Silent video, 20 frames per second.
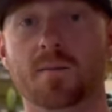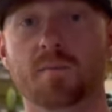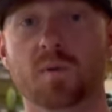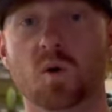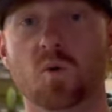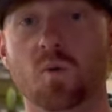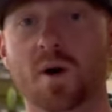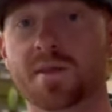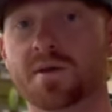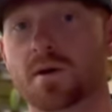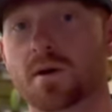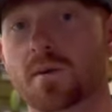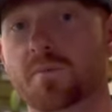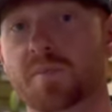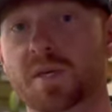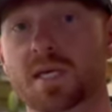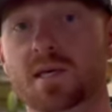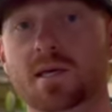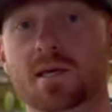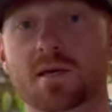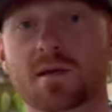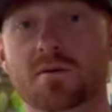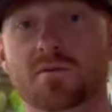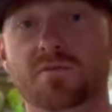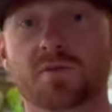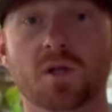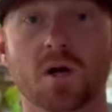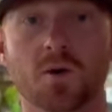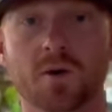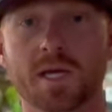whether it be
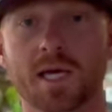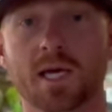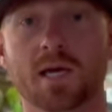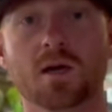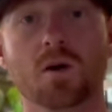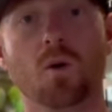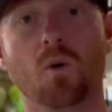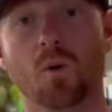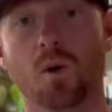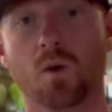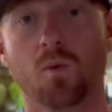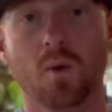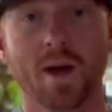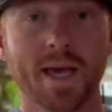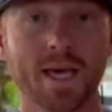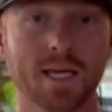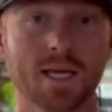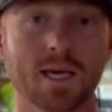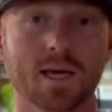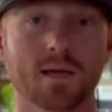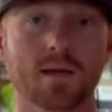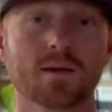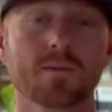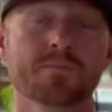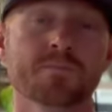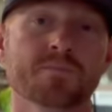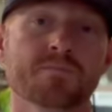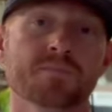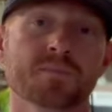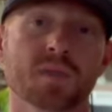floating or wading,
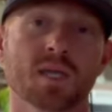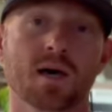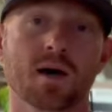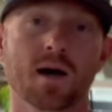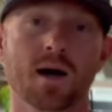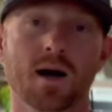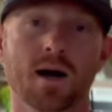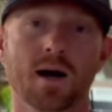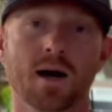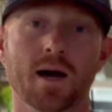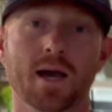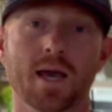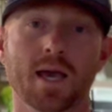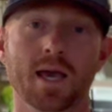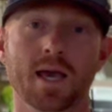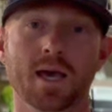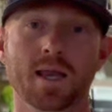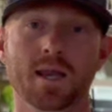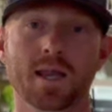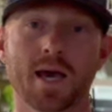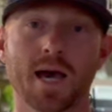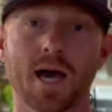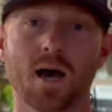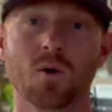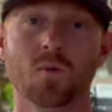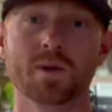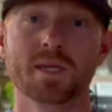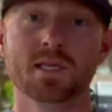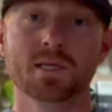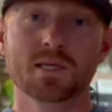and how
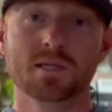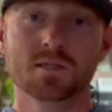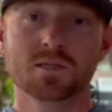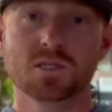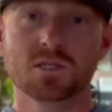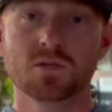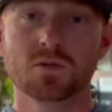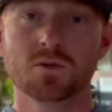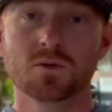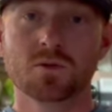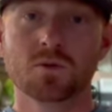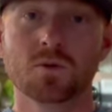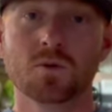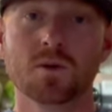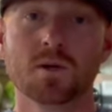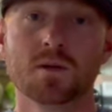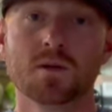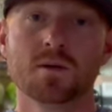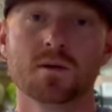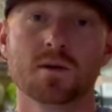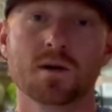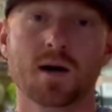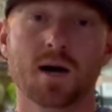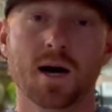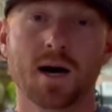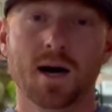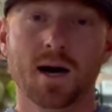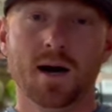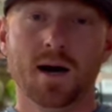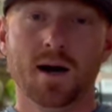we need to
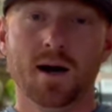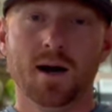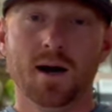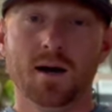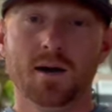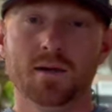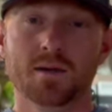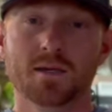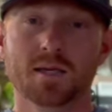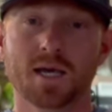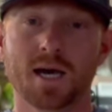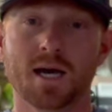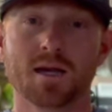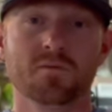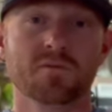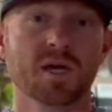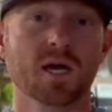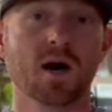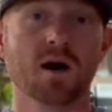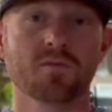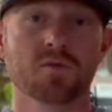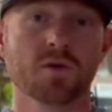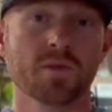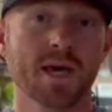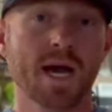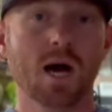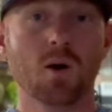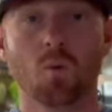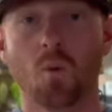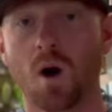kind of cover
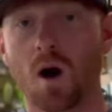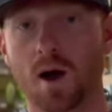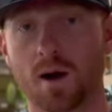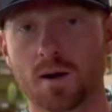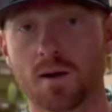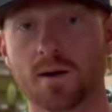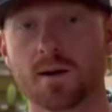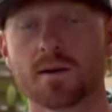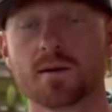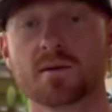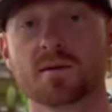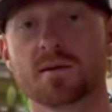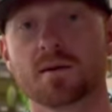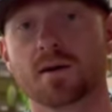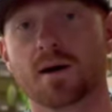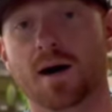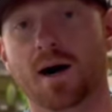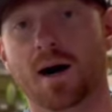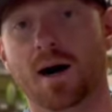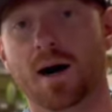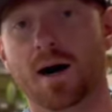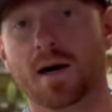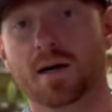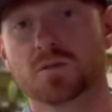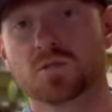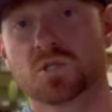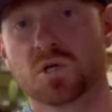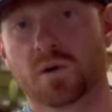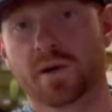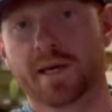that water
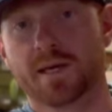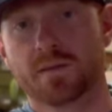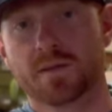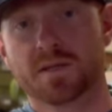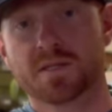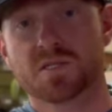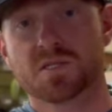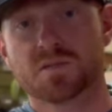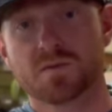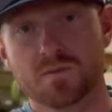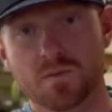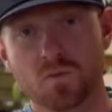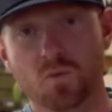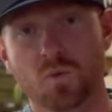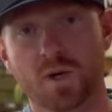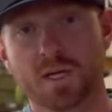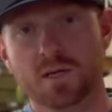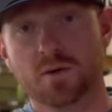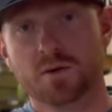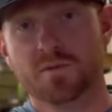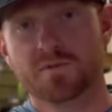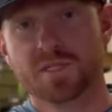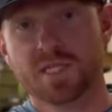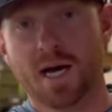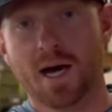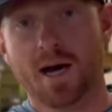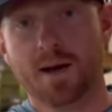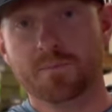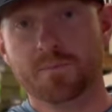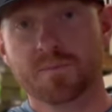during this window of
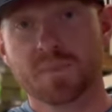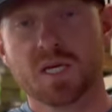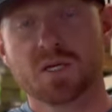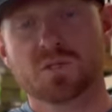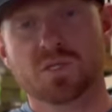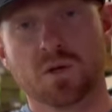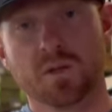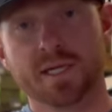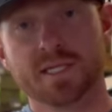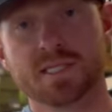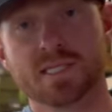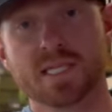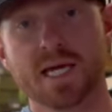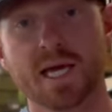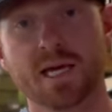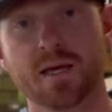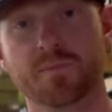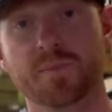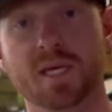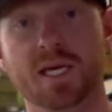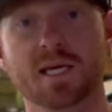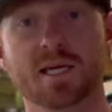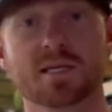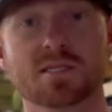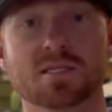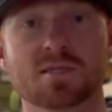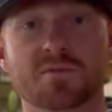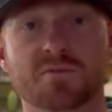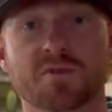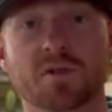time. So let's take a peek at
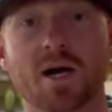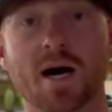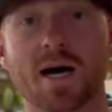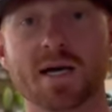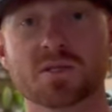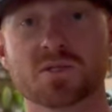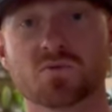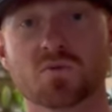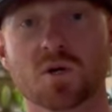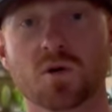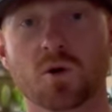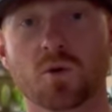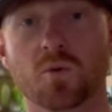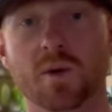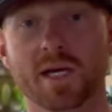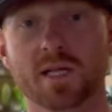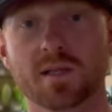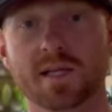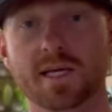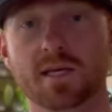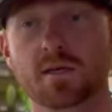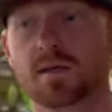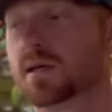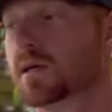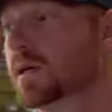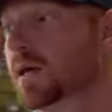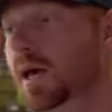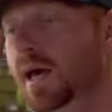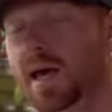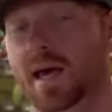some flies real quickly,
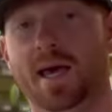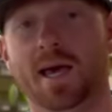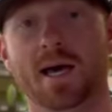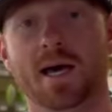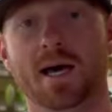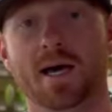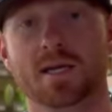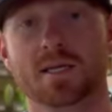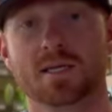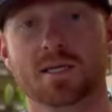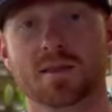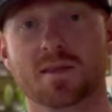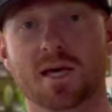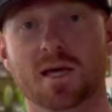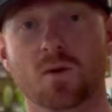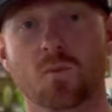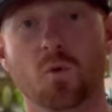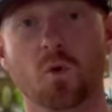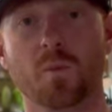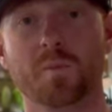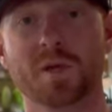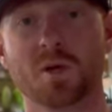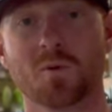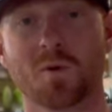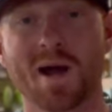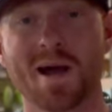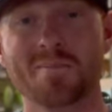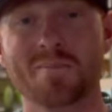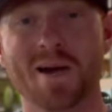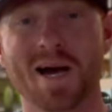and then we'll be
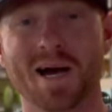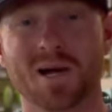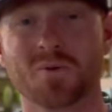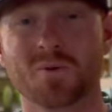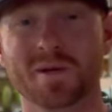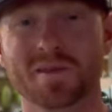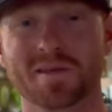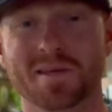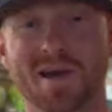right back with you.